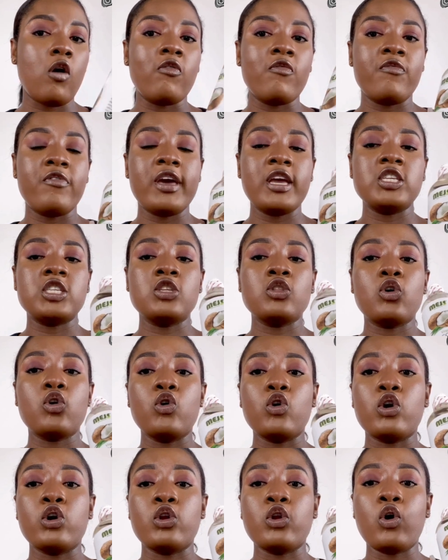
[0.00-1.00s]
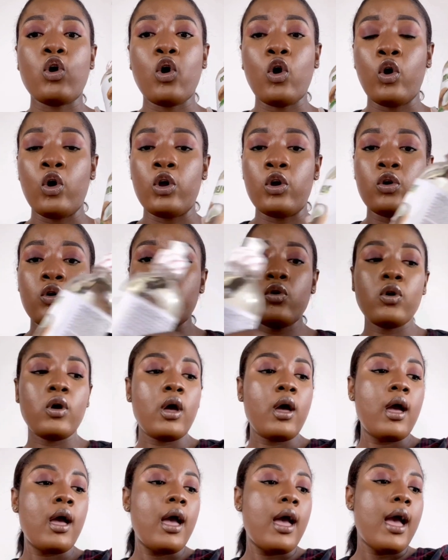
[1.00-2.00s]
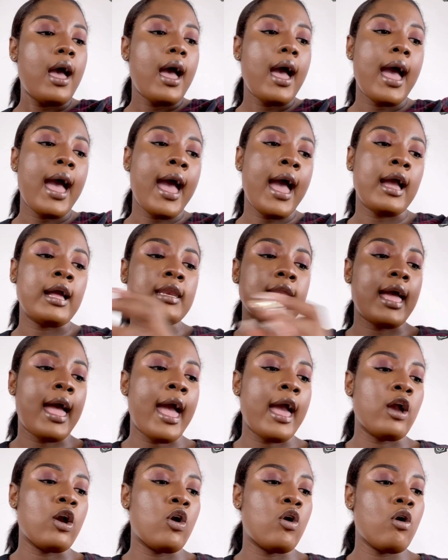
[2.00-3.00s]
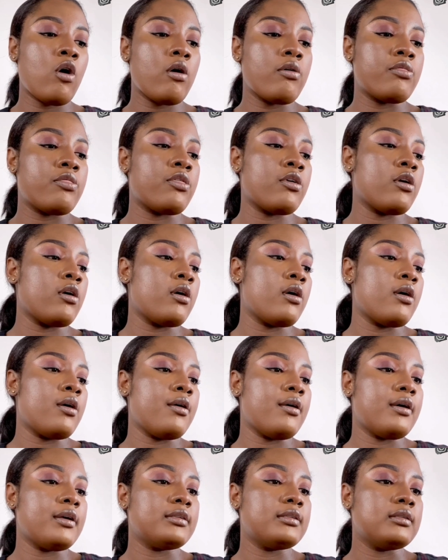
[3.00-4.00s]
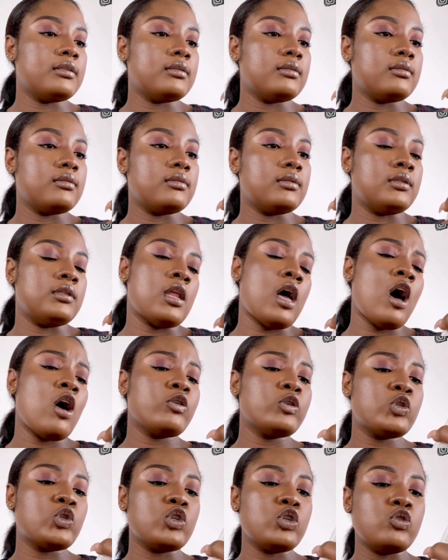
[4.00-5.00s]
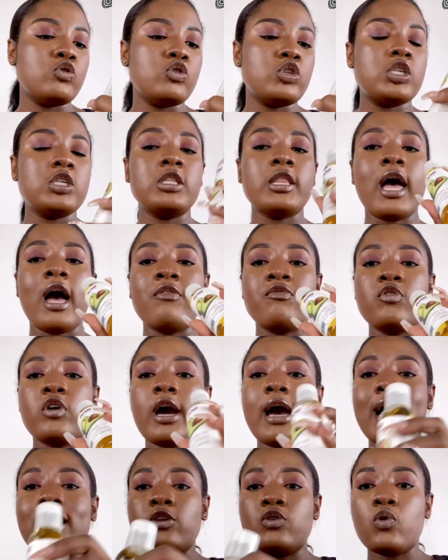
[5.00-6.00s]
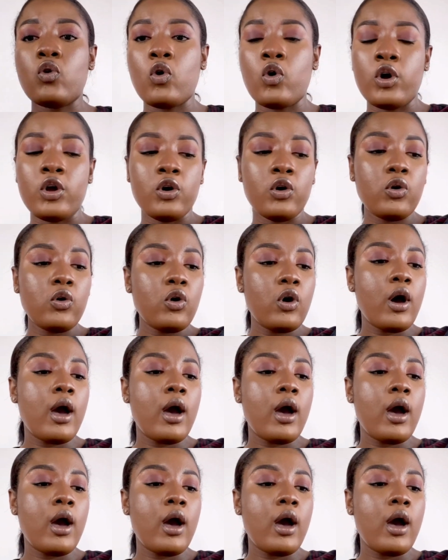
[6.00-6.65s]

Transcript: Virgin Coconut Oil, and I got the Now Solution Avocado Oil,